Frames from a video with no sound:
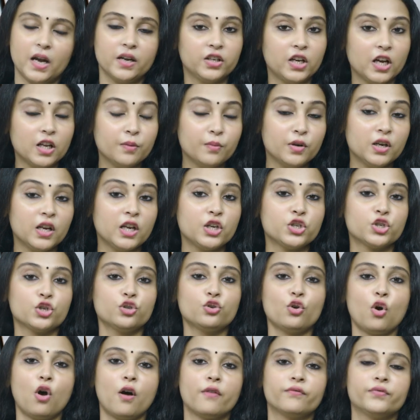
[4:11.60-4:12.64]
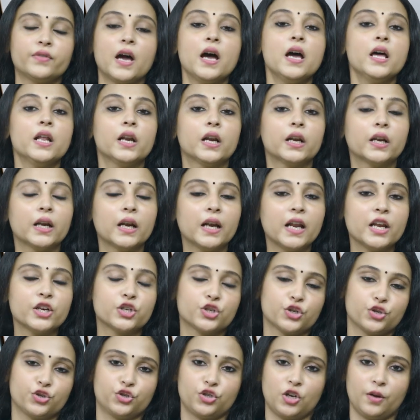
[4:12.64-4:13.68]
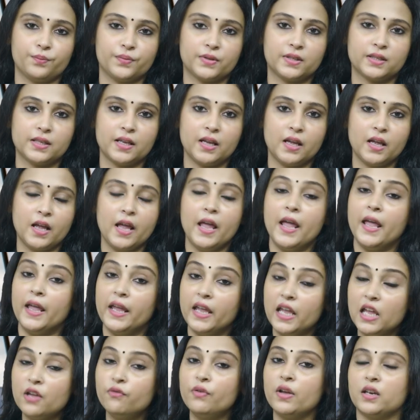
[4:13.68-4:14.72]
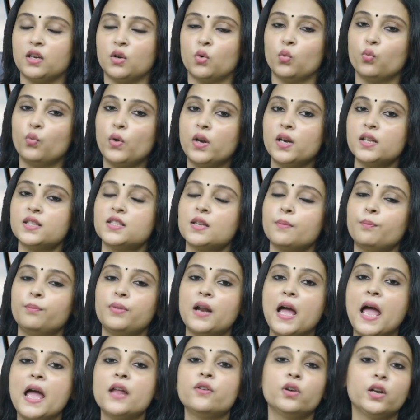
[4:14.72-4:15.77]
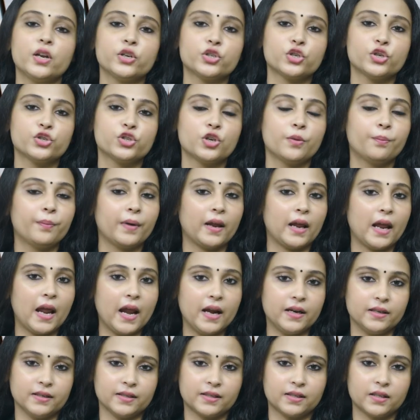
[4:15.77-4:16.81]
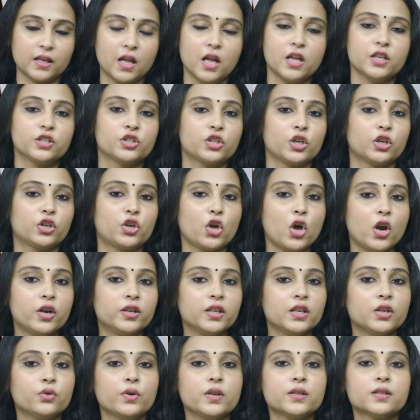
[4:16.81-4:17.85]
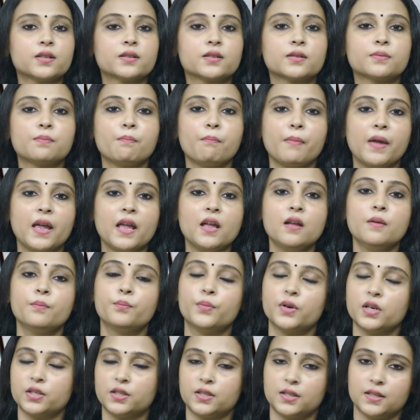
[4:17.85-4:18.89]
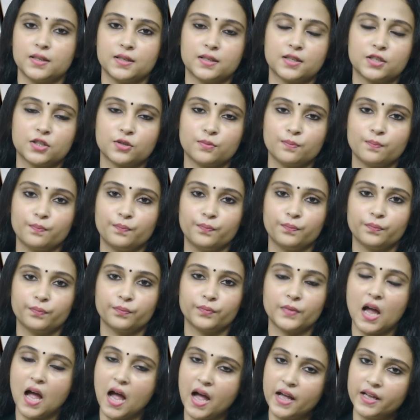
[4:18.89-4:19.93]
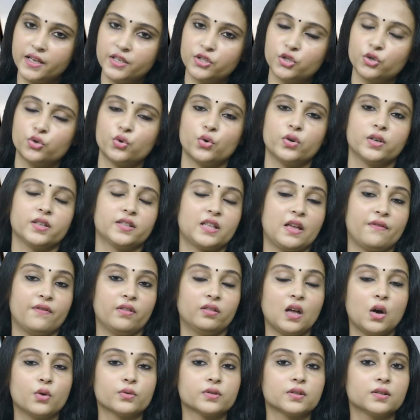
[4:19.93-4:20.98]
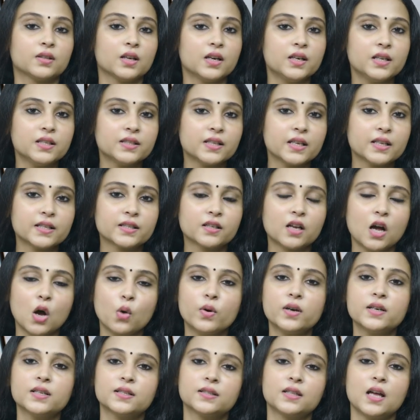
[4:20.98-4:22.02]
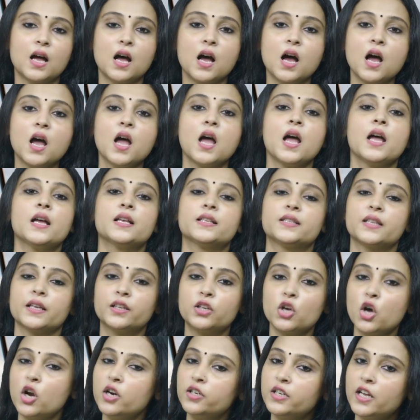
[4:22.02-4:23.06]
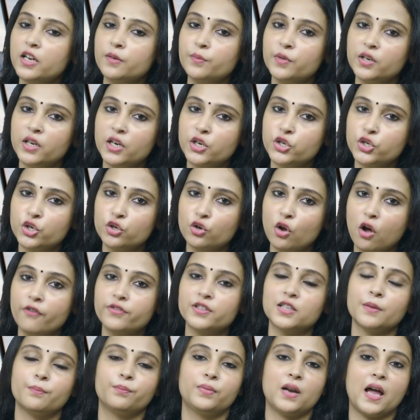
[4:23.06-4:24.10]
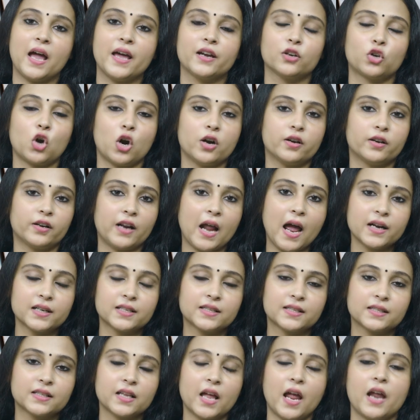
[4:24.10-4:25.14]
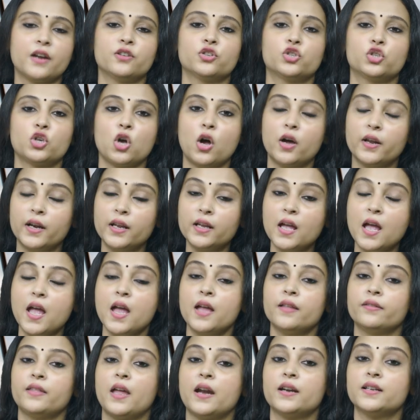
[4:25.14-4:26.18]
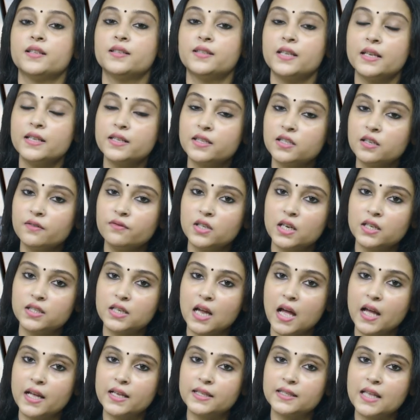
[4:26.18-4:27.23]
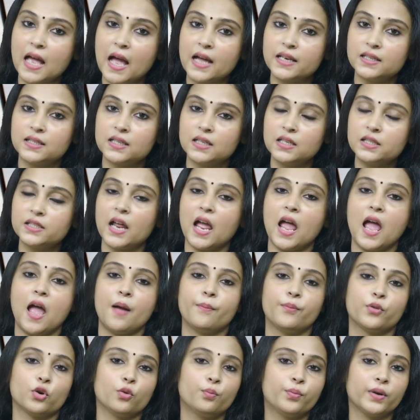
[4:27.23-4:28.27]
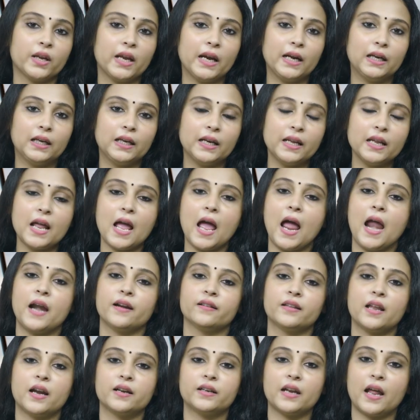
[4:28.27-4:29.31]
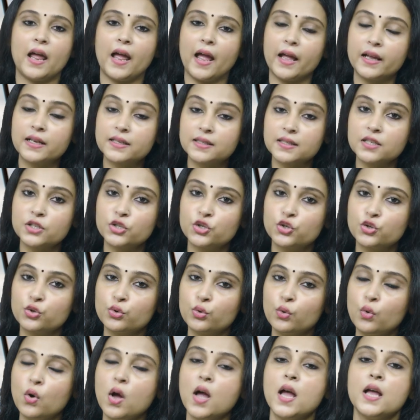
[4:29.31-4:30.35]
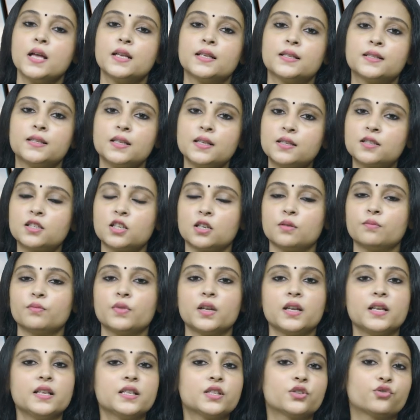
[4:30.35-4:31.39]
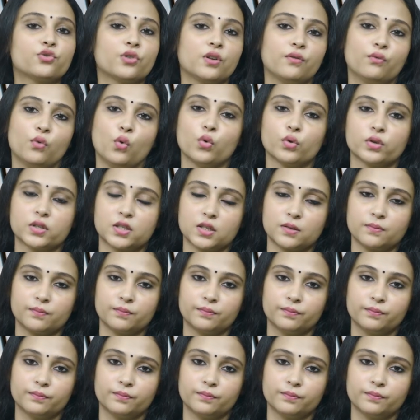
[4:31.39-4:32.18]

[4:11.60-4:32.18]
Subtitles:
Termination of the relationships. Even when a supplier relationship ends, security risks may persist. ISO 27036 covers the secure termination of supplier contracts, ensuring that sensitive data is handled appropriately and that access to system is revoked.